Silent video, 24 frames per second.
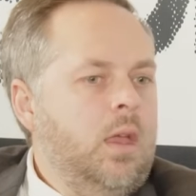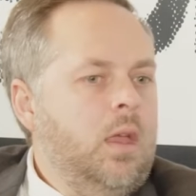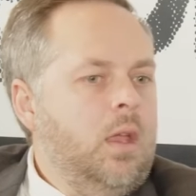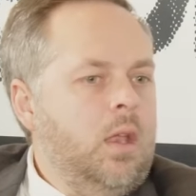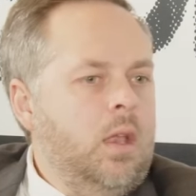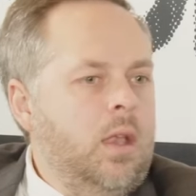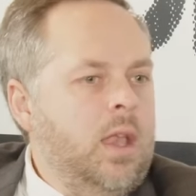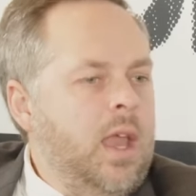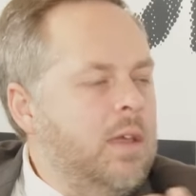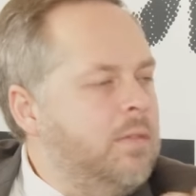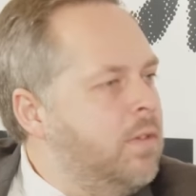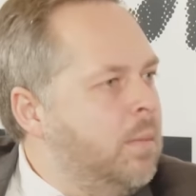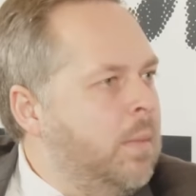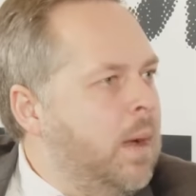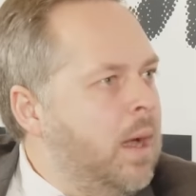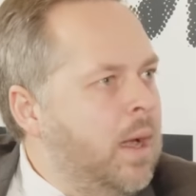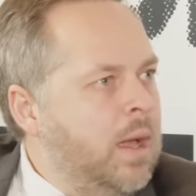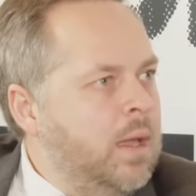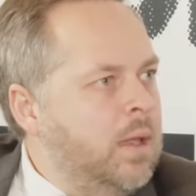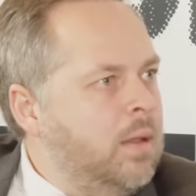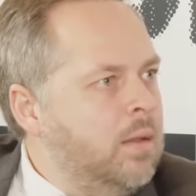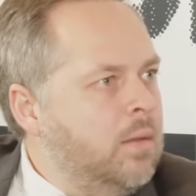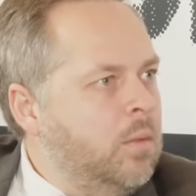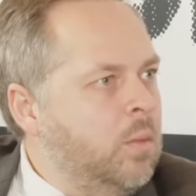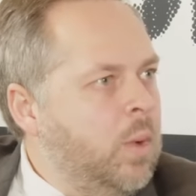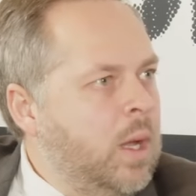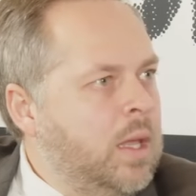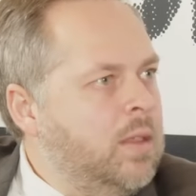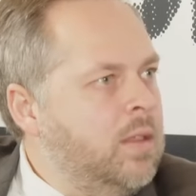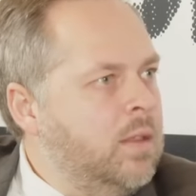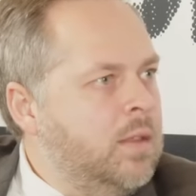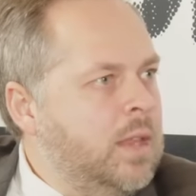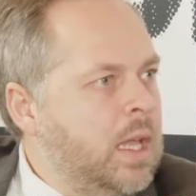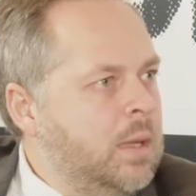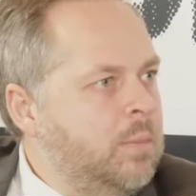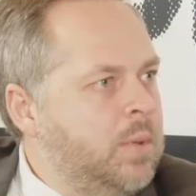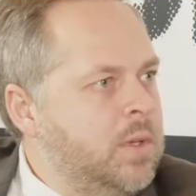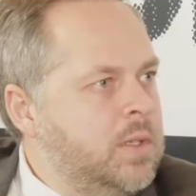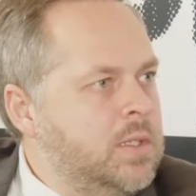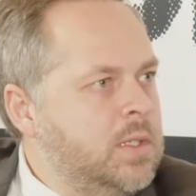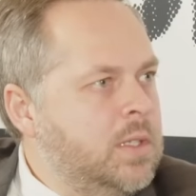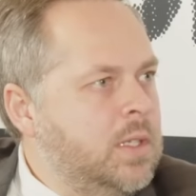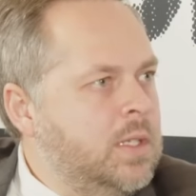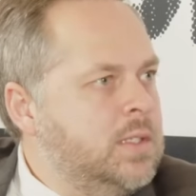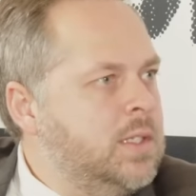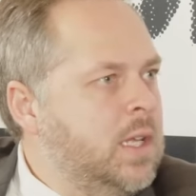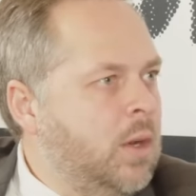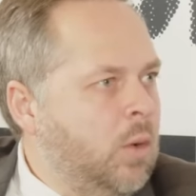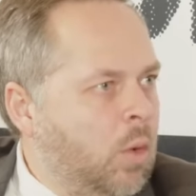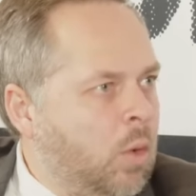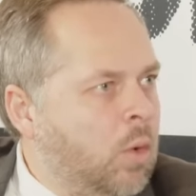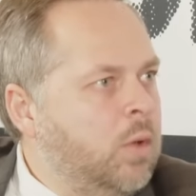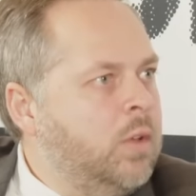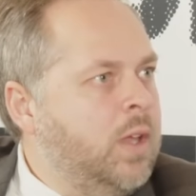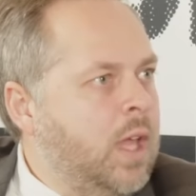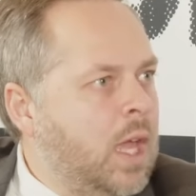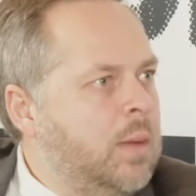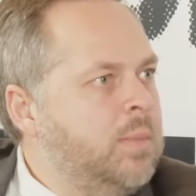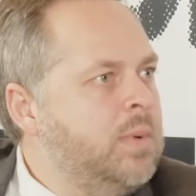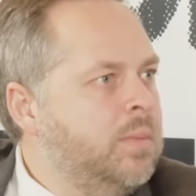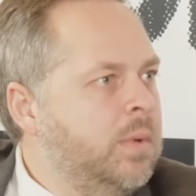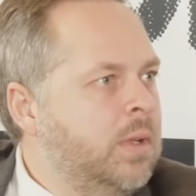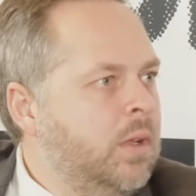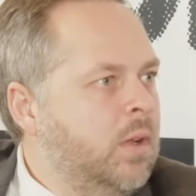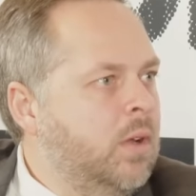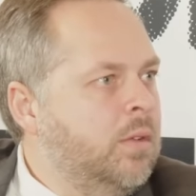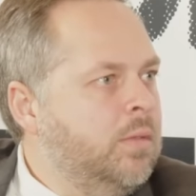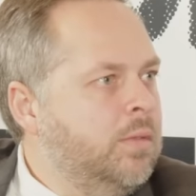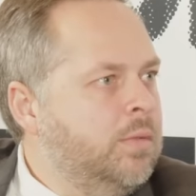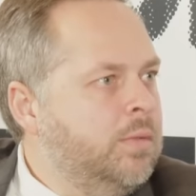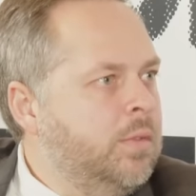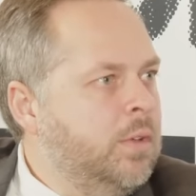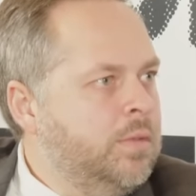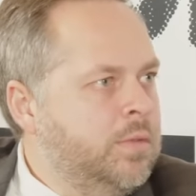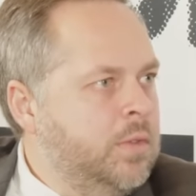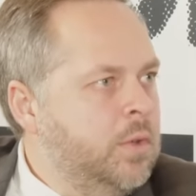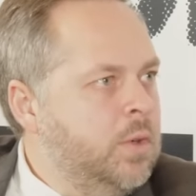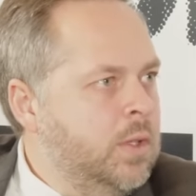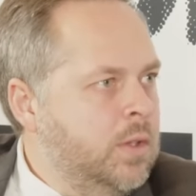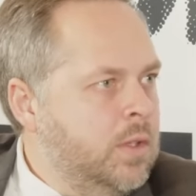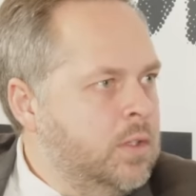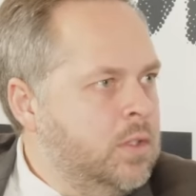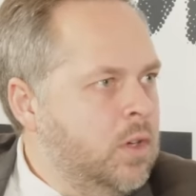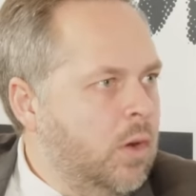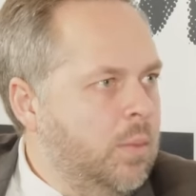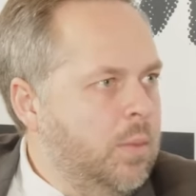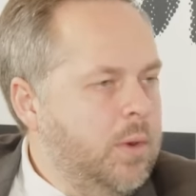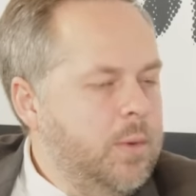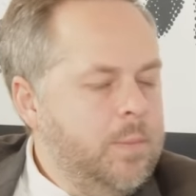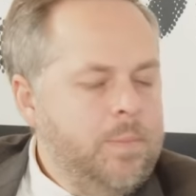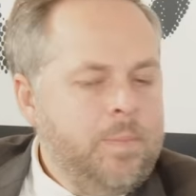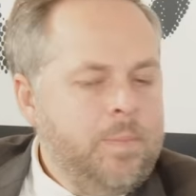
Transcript: never mind whether that person is at all capable of doing the job.